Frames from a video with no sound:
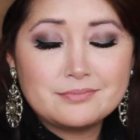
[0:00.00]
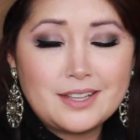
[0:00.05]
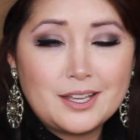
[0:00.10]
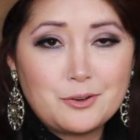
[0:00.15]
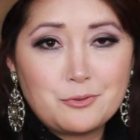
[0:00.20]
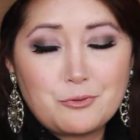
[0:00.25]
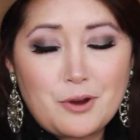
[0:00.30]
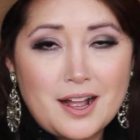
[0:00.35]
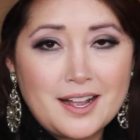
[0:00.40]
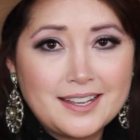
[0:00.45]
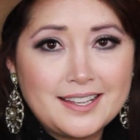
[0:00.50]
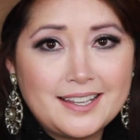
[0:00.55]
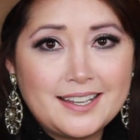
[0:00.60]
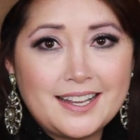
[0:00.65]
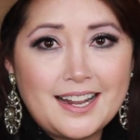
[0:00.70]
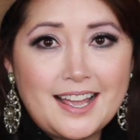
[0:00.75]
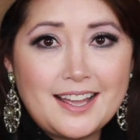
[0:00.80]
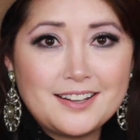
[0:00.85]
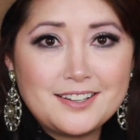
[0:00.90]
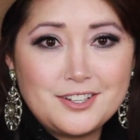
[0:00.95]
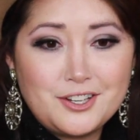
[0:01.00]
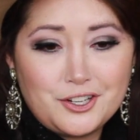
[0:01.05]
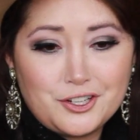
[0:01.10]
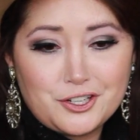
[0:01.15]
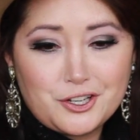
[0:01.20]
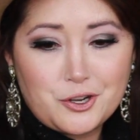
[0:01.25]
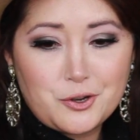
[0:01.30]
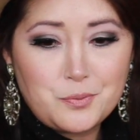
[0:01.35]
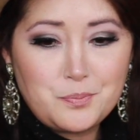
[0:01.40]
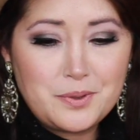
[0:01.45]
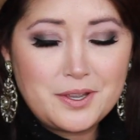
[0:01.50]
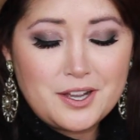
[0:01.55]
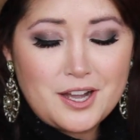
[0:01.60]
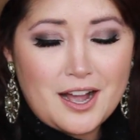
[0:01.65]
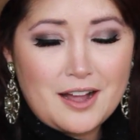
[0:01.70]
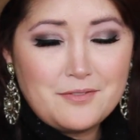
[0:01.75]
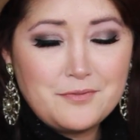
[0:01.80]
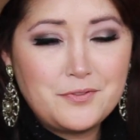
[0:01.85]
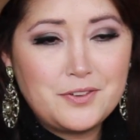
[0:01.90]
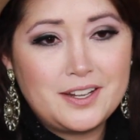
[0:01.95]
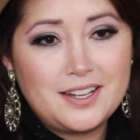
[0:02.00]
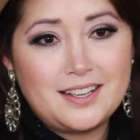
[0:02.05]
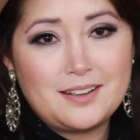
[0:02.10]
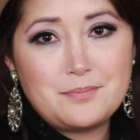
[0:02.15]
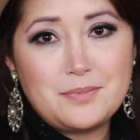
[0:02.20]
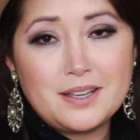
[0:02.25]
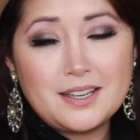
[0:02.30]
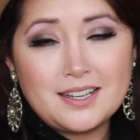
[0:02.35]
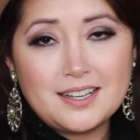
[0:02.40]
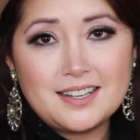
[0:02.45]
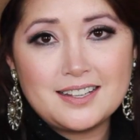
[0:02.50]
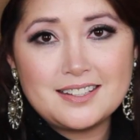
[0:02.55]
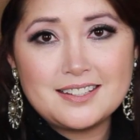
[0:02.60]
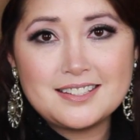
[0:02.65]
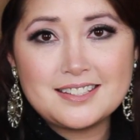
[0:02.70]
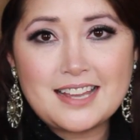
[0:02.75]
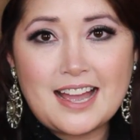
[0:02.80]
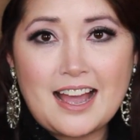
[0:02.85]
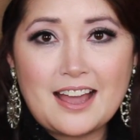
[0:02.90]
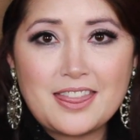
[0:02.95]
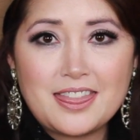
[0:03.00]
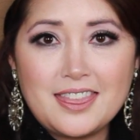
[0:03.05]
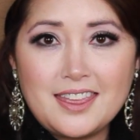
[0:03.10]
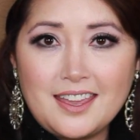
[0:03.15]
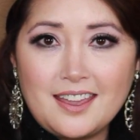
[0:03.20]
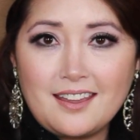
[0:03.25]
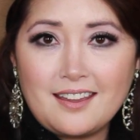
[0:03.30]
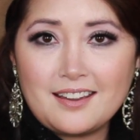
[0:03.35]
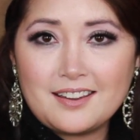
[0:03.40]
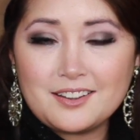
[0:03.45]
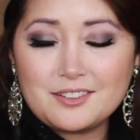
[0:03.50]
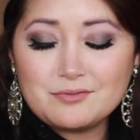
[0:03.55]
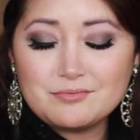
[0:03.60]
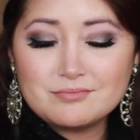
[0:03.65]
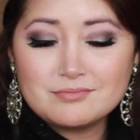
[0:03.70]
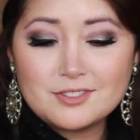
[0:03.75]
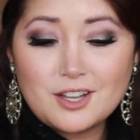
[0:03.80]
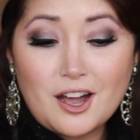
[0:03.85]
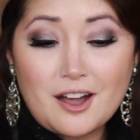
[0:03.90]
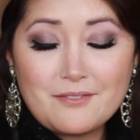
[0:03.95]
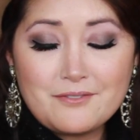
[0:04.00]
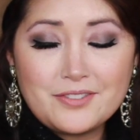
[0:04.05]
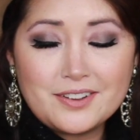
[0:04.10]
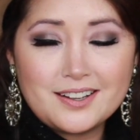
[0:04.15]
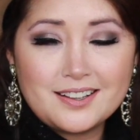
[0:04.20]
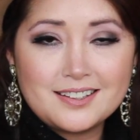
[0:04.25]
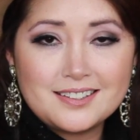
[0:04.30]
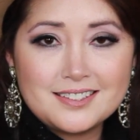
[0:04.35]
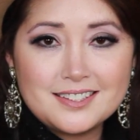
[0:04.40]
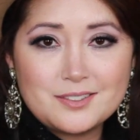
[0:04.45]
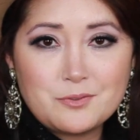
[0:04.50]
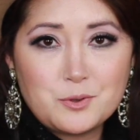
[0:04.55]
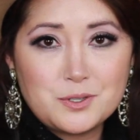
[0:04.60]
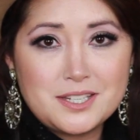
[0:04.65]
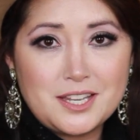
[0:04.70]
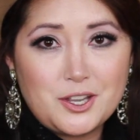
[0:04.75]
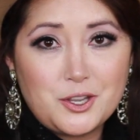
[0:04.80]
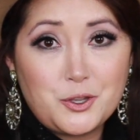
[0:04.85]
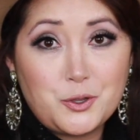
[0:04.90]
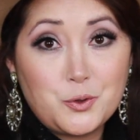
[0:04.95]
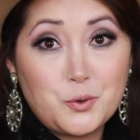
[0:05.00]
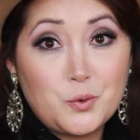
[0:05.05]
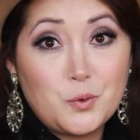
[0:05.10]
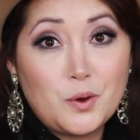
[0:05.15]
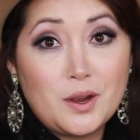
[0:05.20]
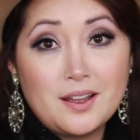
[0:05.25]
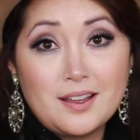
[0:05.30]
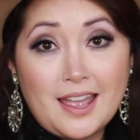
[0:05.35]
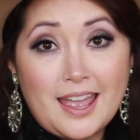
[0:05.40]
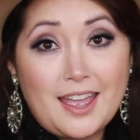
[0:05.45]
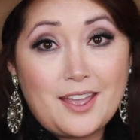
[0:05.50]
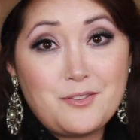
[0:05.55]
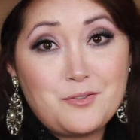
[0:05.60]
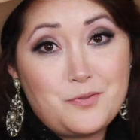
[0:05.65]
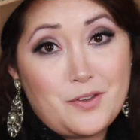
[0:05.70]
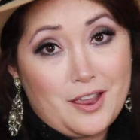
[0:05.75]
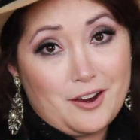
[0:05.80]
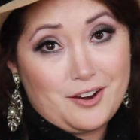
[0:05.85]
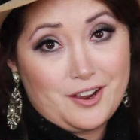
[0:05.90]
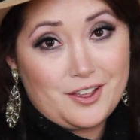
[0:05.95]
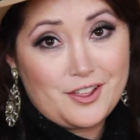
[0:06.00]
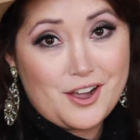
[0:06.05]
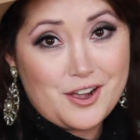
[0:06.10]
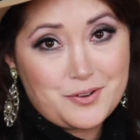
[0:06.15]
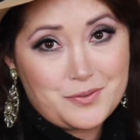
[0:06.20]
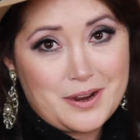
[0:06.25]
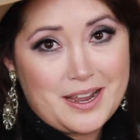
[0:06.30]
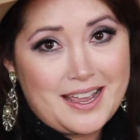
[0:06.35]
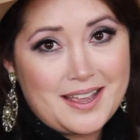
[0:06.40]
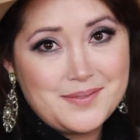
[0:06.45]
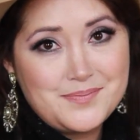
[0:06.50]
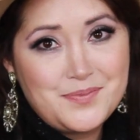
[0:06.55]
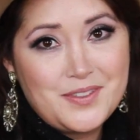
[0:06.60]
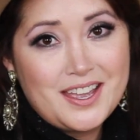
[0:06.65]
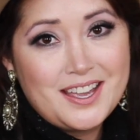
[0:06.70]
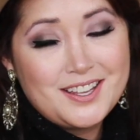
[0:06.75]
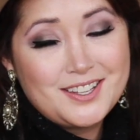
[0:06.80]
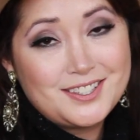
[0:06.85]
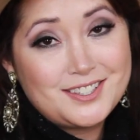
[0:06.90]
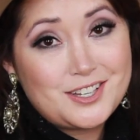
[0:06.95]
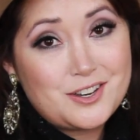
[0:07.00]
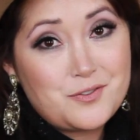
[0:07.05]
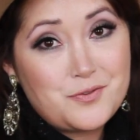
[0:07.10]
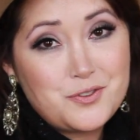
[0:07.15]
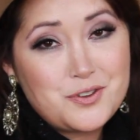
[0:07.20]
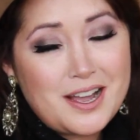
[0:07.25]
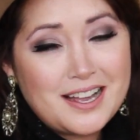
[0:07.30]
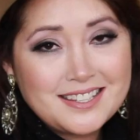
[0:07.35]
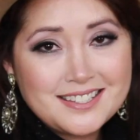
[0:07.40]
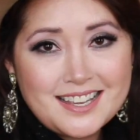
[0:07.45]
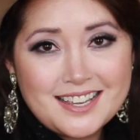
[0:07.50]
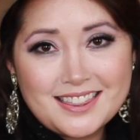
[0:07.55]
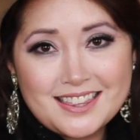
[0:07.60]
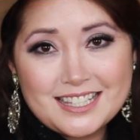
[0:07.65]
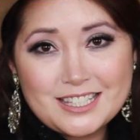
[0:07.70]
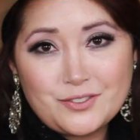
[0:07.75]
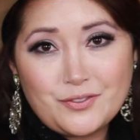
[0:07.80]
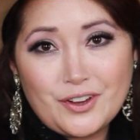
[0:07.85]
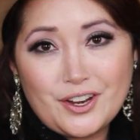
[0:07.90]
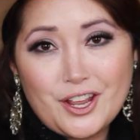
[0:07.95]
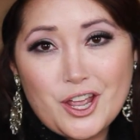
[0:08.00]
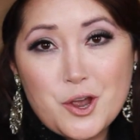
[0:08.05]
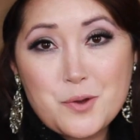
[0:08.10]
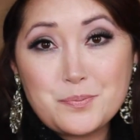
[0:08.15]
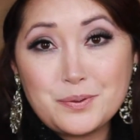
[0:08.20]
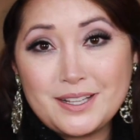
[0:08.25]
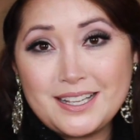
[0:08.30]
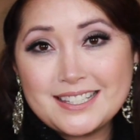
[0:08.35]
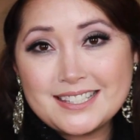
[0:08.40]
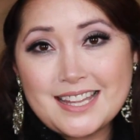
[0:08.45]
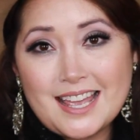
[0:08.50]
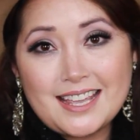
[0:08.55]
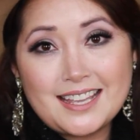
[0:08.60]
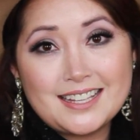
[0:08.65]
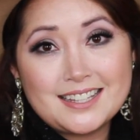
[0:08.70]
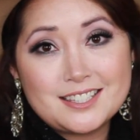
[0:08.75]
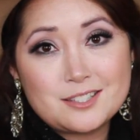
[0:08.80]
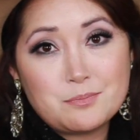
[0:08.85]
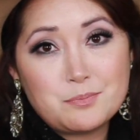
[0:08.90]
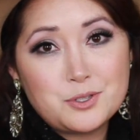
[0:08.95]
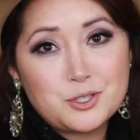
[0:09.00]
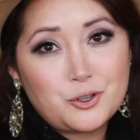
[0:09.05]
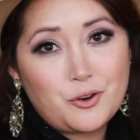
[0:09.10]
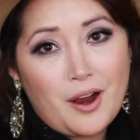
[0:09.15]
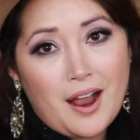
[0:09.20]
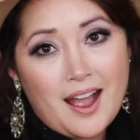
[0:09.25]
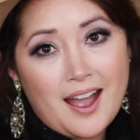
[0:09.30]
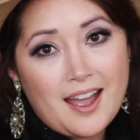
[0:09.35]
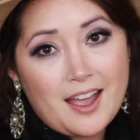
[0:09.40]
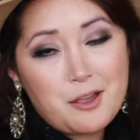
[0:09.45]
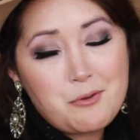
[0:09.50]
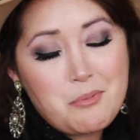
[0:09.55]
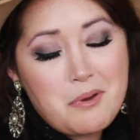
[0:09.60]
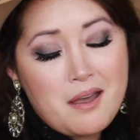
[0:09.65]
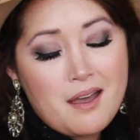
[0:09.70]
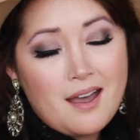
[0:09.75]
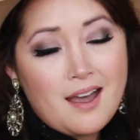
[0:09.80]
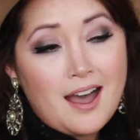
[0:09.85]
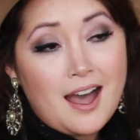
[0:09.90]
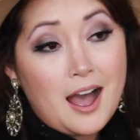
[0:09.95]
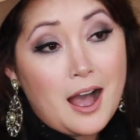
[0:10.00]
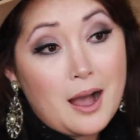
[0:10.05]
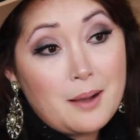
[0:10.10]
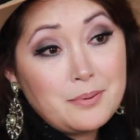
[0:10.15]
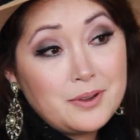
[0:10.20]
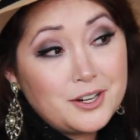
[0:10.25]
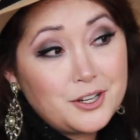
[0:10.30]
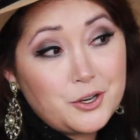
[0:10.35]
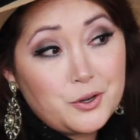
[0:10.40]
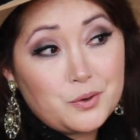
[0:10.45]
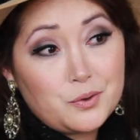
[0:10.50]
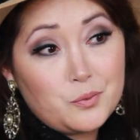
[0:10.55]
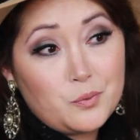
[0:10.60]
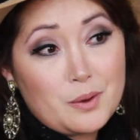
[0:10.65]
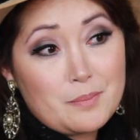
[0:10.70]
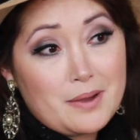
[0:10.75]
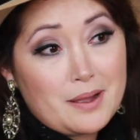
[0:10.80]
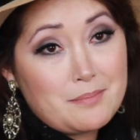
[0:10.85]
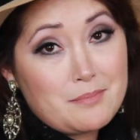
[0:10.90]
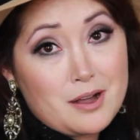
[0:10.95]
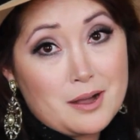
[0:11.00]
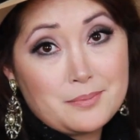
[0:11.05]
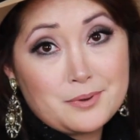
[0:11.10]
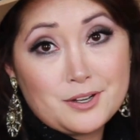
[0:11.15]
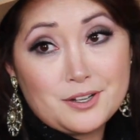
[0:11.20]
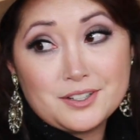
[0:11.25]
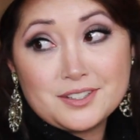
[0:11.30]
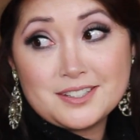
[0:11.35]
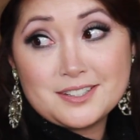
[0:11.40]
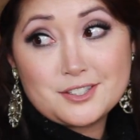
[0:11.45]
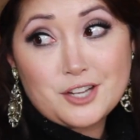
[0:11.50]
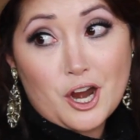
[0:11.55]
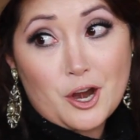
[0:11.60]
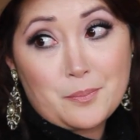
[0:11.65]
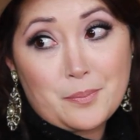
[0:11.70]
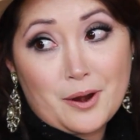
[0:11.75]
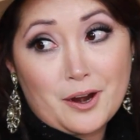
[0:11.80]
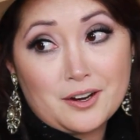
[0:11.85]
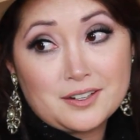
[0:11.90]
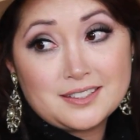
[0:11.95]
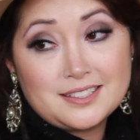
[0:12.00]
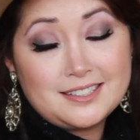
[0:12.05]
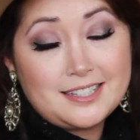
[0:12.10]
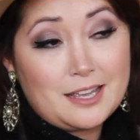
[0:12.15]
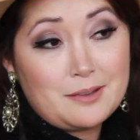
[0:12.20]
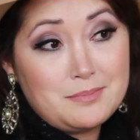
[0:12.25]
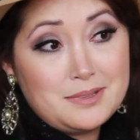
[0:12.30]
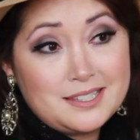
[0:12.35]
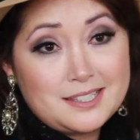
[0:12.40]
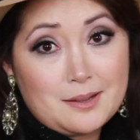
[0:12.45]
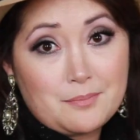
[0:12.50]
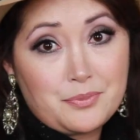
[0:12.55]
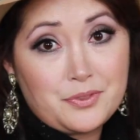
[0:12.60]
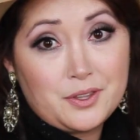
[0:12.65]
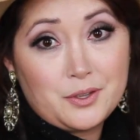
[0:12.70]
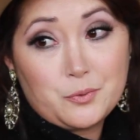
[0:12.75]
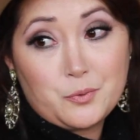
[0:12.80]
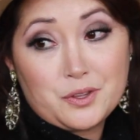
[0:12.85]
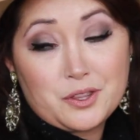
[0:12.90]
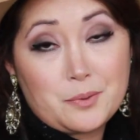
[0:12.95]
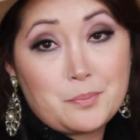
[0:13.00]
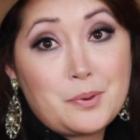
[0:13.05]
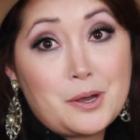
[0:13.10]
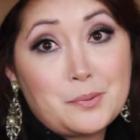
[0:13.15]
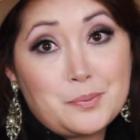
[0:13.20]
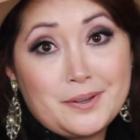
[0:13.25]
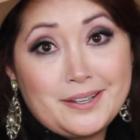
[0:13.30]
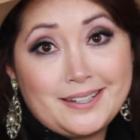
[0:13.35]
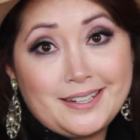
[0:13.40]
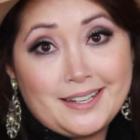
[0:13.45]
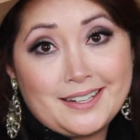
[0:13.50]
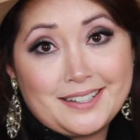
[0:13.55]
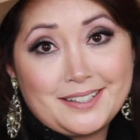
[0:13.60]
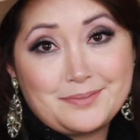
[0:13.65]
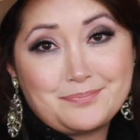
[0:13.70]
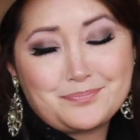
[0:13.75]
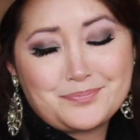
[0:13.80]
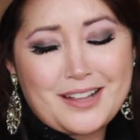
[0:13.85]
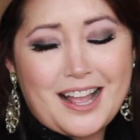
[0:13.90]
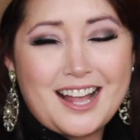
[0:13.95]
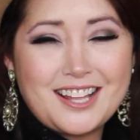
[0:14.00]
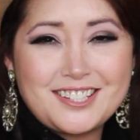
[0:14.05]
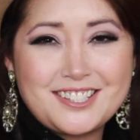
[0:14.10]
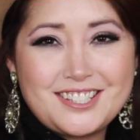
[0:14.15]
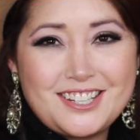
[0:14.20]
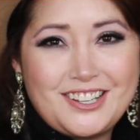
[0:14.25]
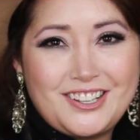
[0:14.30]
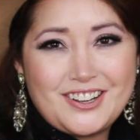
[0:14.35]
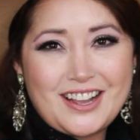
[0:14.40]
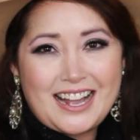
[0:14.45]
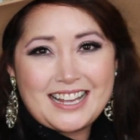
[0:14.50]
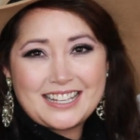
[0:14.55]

and rock it, and you know, be confident, because I think confidence will take you a very long way. So if you guys like this video, please like and subscribe. I'm gonna go to what my mom calls Starbucks and get me something with a pumpkin in it. I'll see you